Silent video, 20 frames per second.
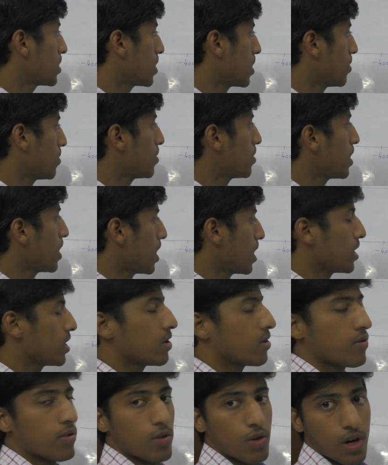covered
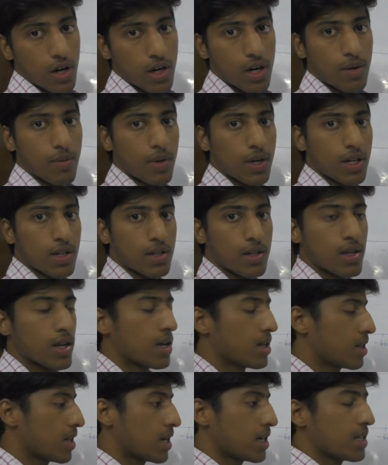another 400 meters,
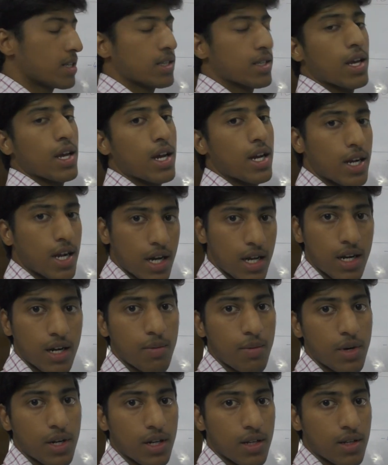that is 800
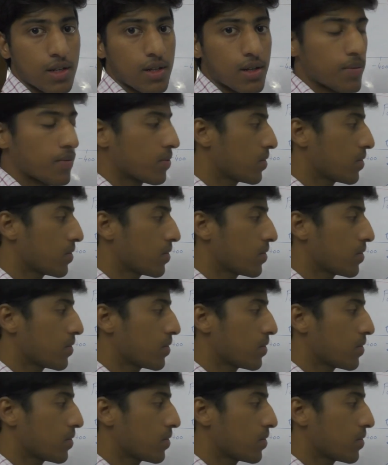meters.